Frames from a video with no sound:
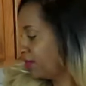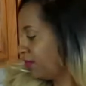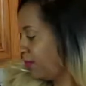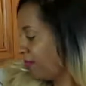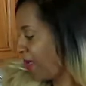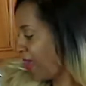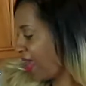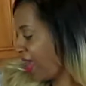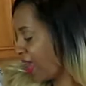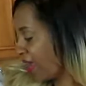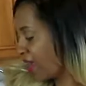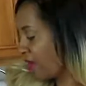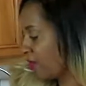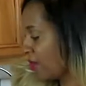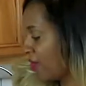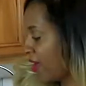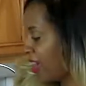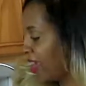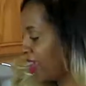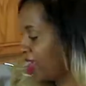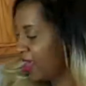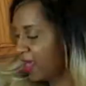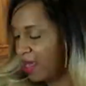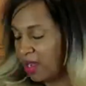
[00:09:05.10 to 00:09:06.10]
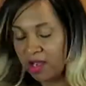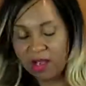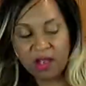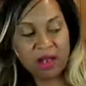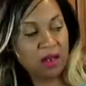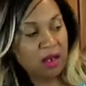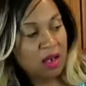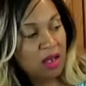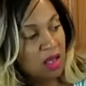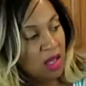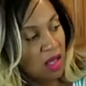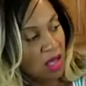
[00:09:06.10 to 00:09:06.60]
pan right here,
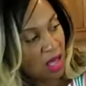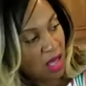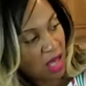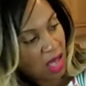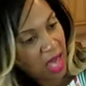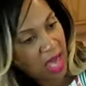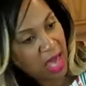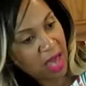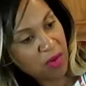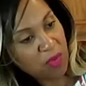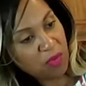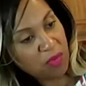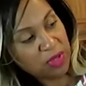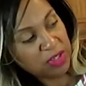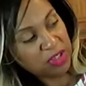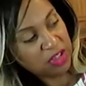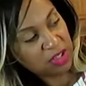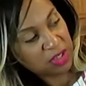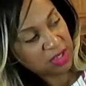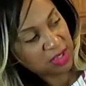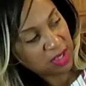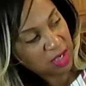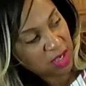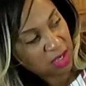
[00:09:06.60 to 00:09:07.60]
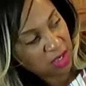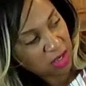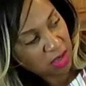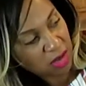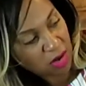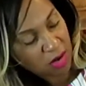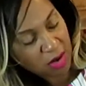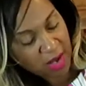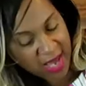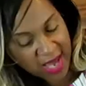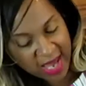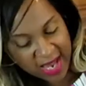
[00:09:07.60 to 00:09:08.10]
and we're just going to go
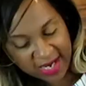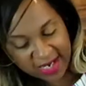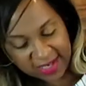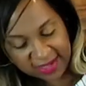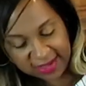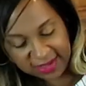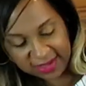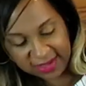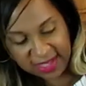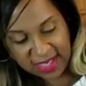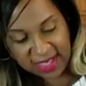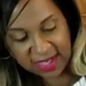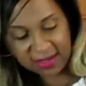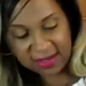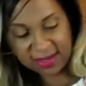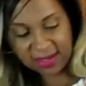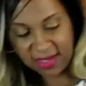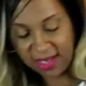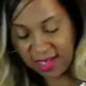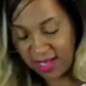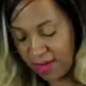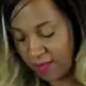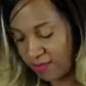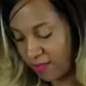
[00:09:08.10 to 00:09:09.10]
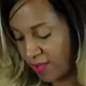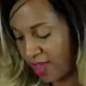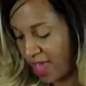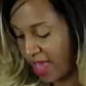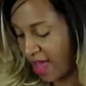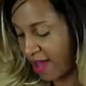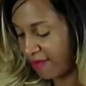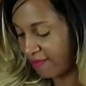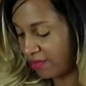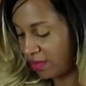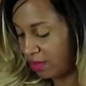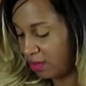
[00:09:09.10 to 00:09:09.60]
ahead and season it. We
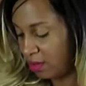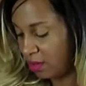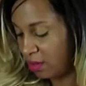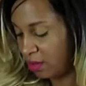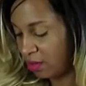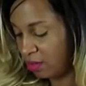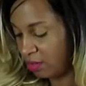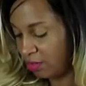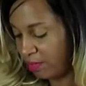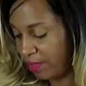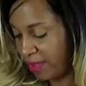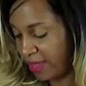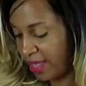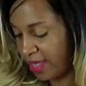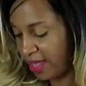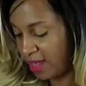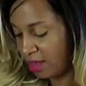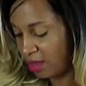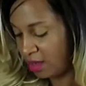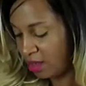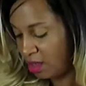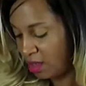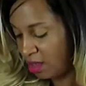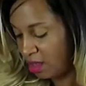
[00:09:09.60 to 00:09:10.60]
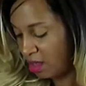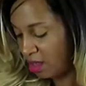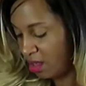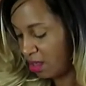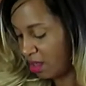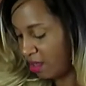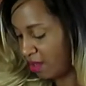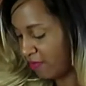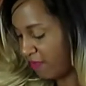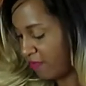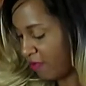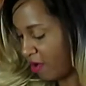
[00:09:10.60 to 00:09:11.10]
have a little bit
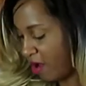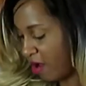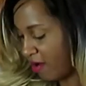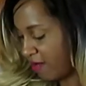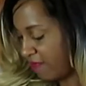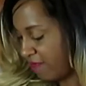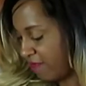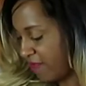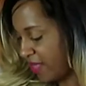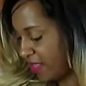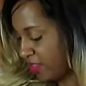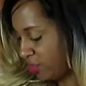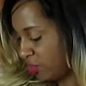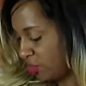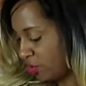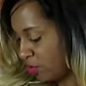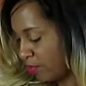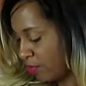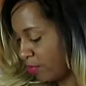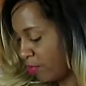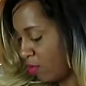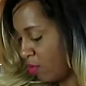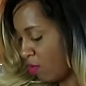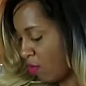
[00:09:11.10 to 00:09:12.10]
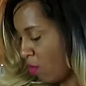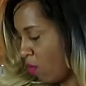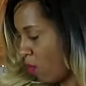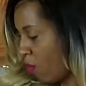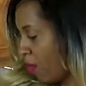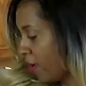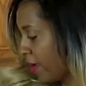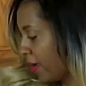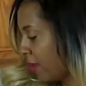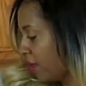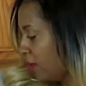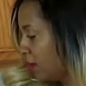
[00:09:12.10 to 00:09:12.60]
of our vegetable
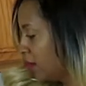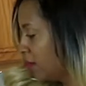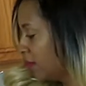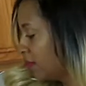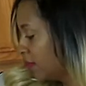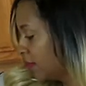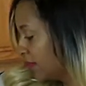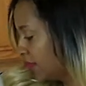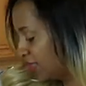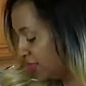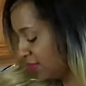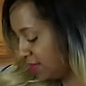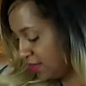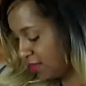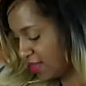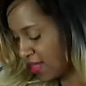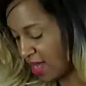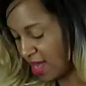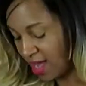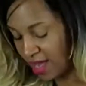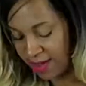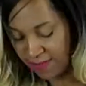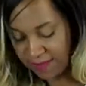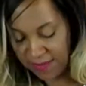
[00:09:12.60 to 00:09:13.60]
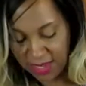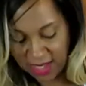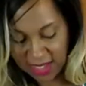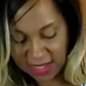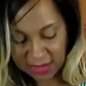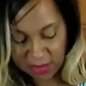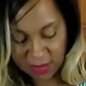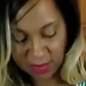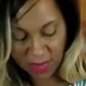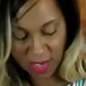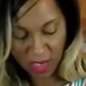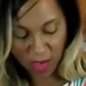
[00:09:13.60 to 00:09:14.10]
oil this time
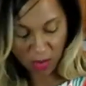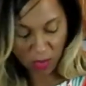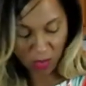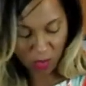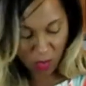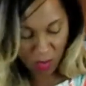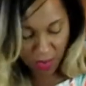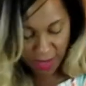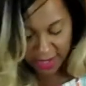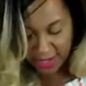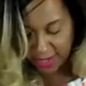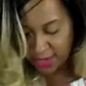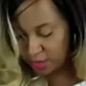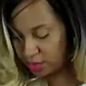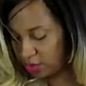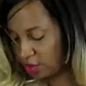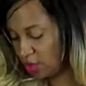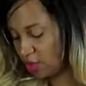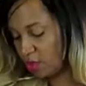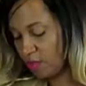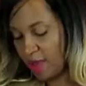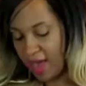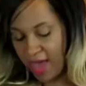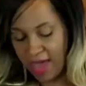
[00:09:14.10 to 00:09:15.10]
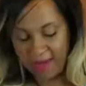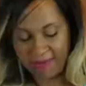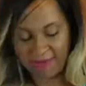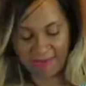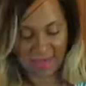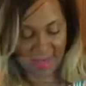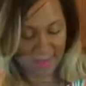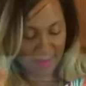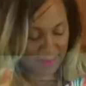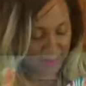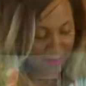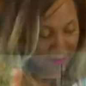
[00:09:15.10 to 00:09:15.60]
because we don't want it too
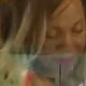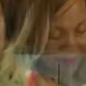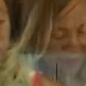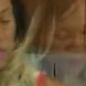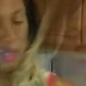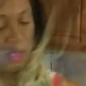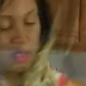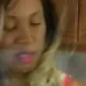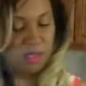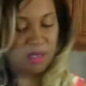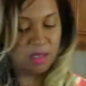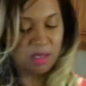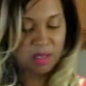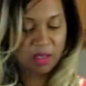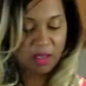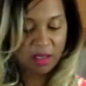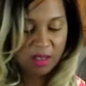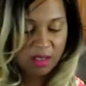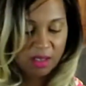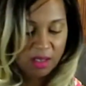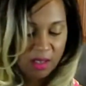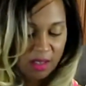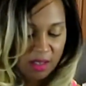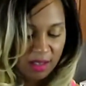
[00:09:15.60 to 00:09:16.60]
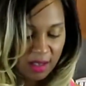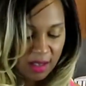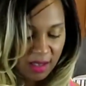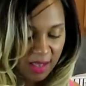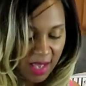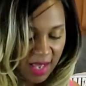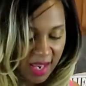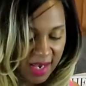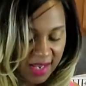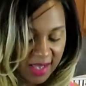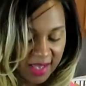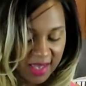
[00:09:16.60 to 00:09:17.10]
heavy.
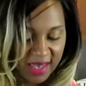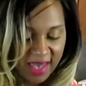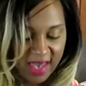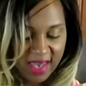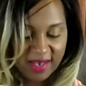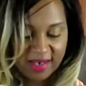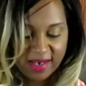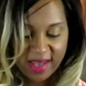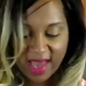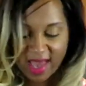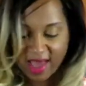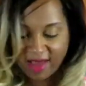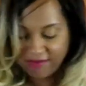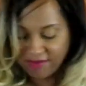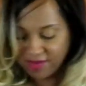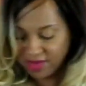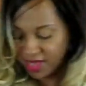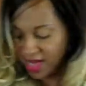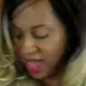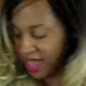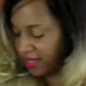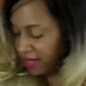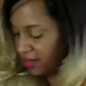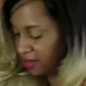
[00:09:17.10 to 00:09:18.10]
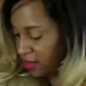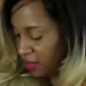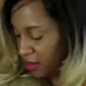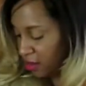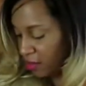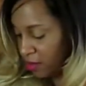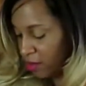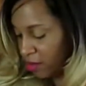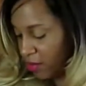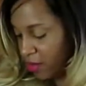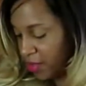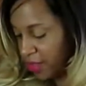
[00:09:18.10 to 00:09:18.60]
And again, have a nice little
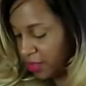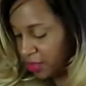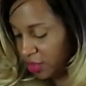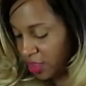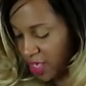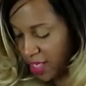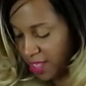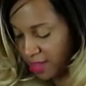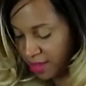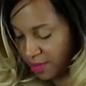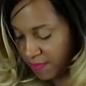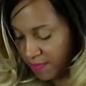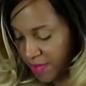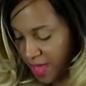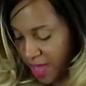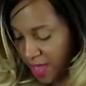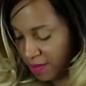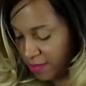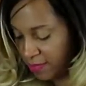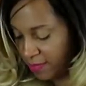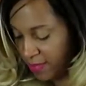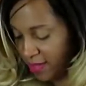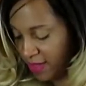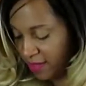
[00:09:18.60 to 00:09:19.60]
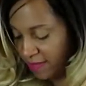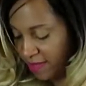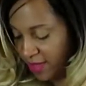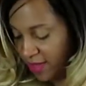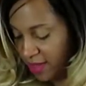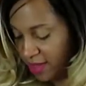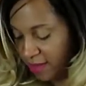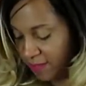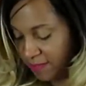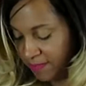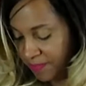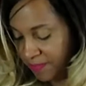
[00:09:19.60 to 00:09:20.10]
crunch at the bottom of it.